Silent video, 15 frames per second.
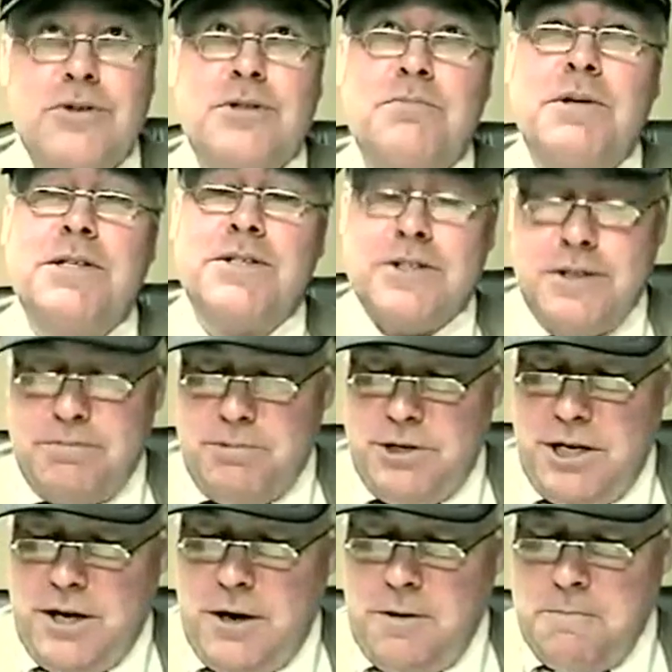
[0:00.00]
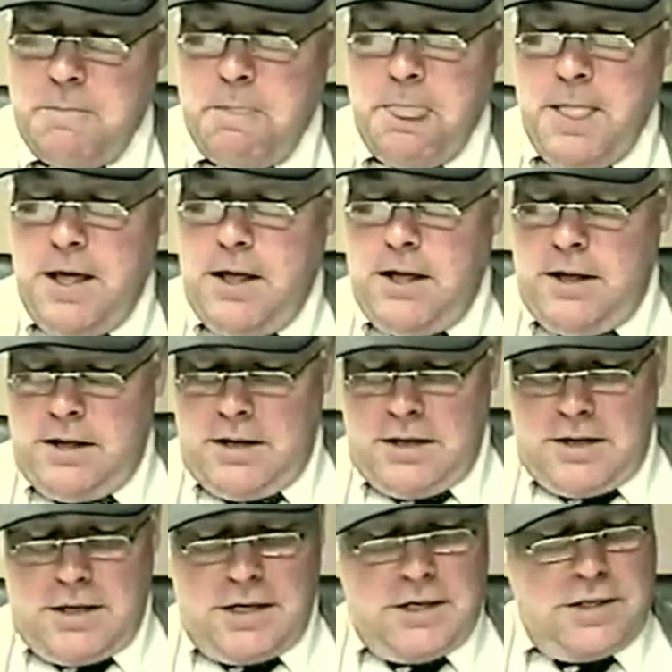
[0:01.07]
his pencil up in the air.
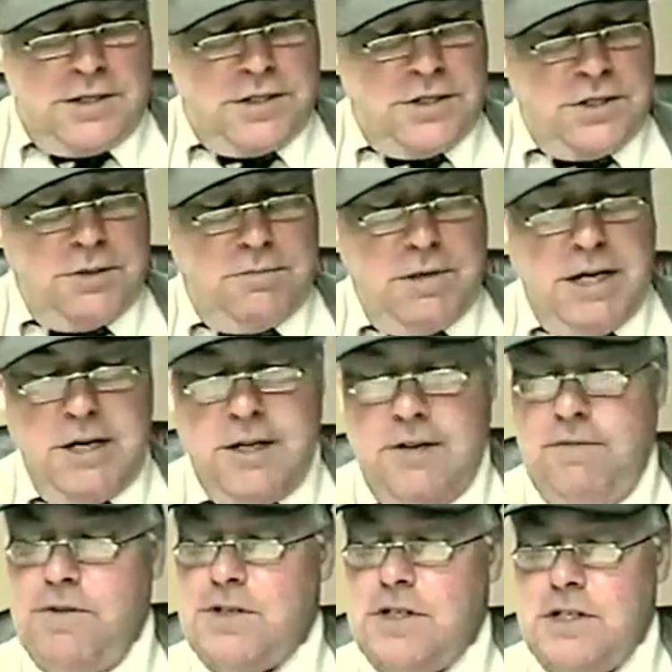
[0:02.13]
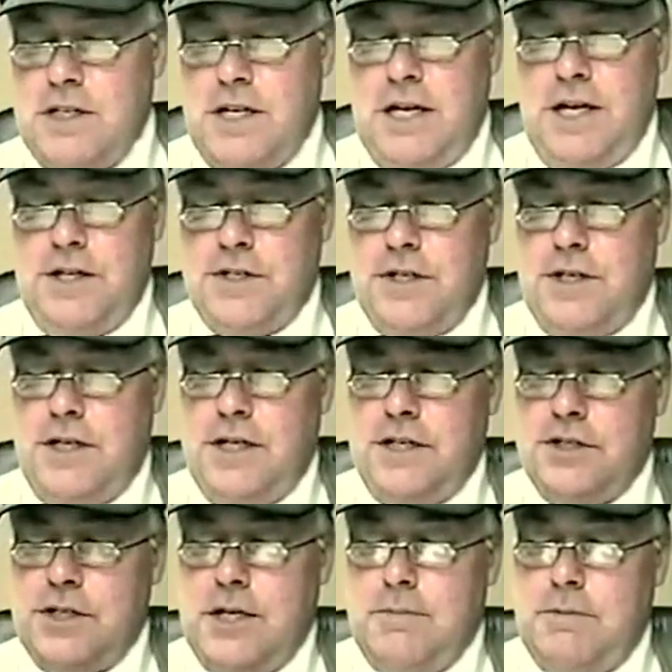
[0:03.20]
Now, this is a magnificent case and an
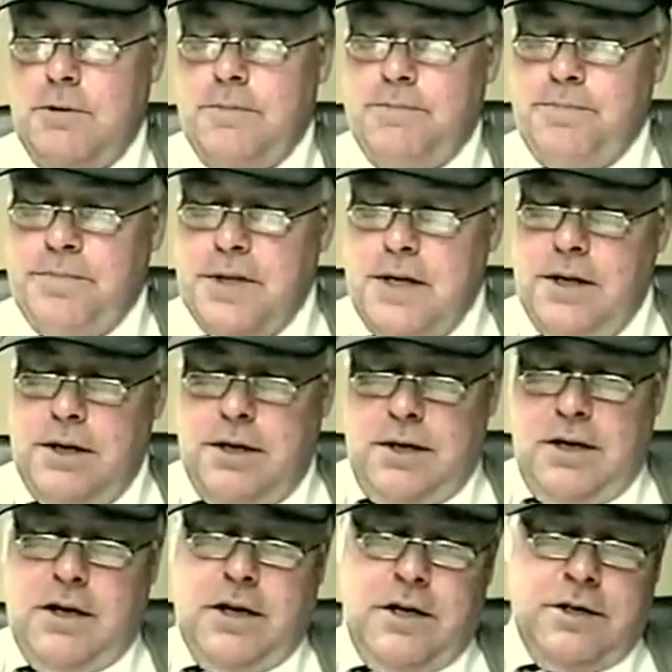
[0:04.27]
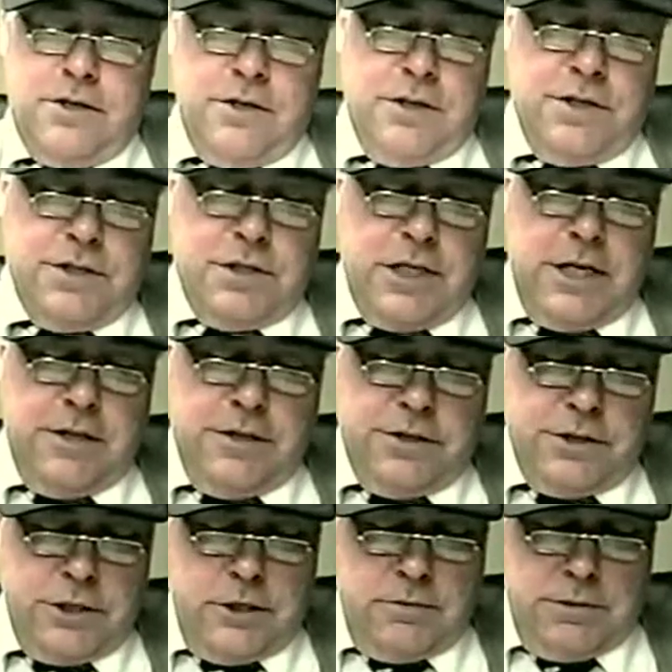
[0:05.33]
example. And to this day, this
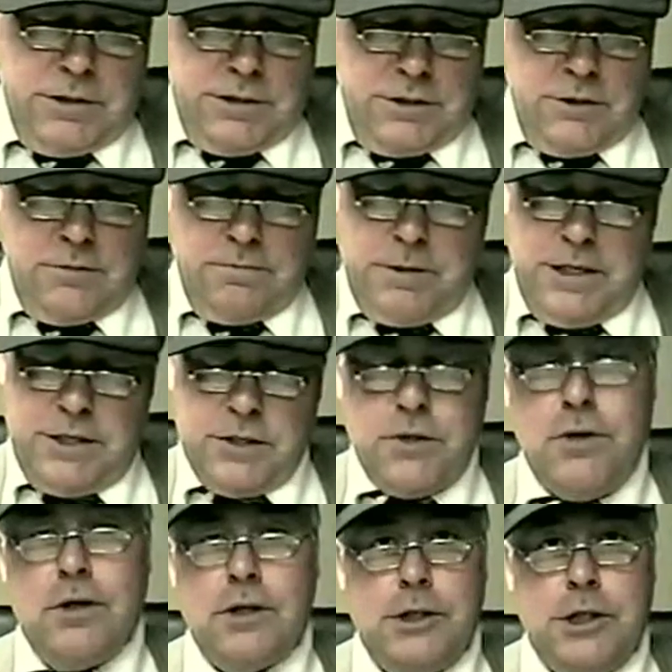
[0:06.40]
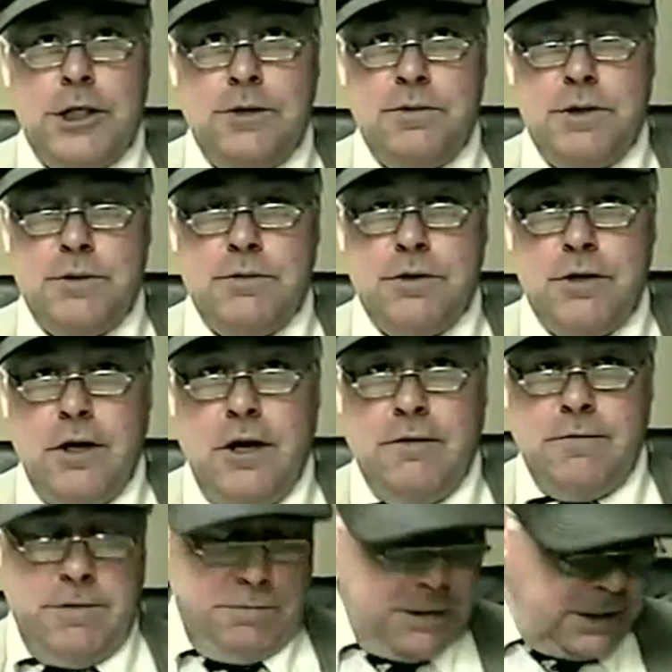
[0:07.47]
gentleman still pays court judgments with
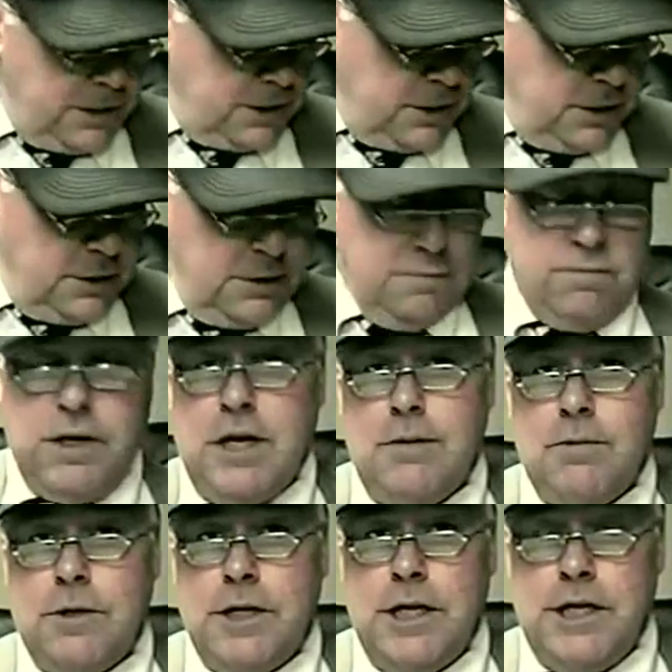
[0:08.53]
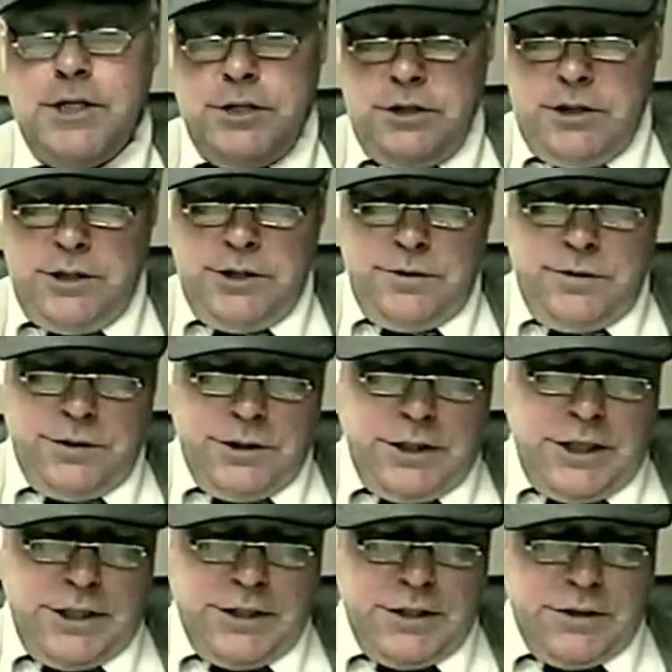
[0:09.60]
coffee beans. And it's a viable case. You can use the
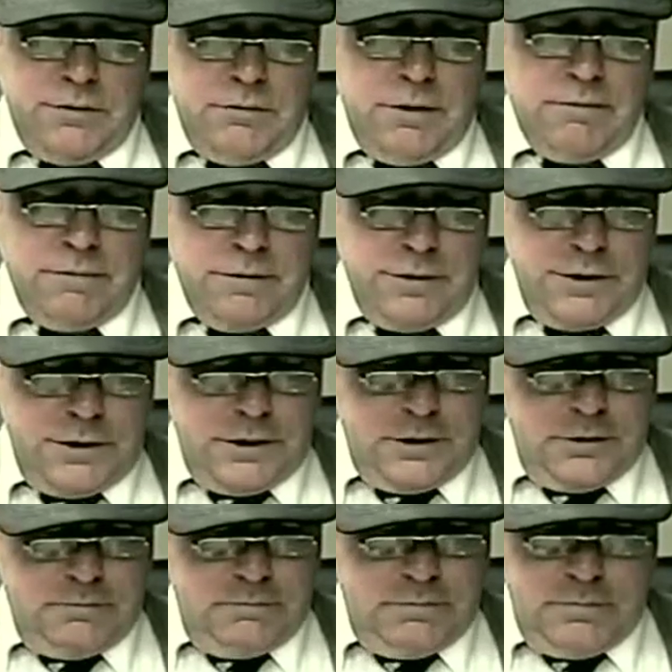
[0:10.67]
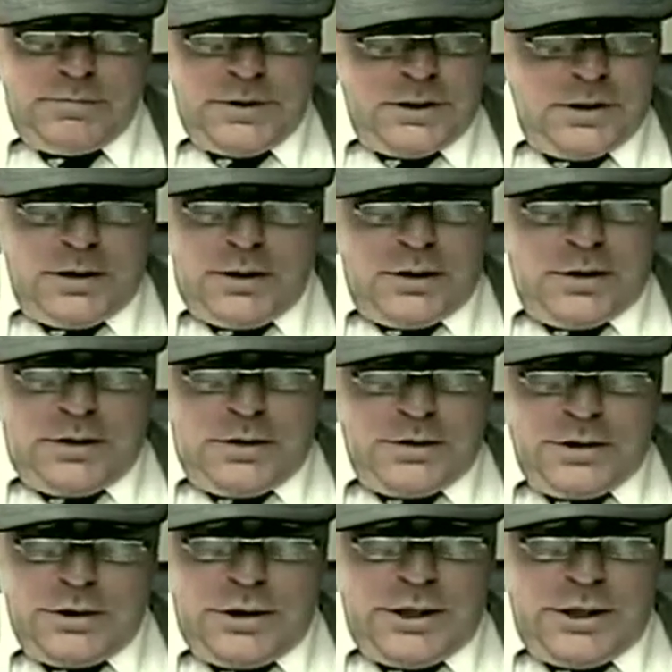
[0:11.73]
case as a reference. Uh, it's a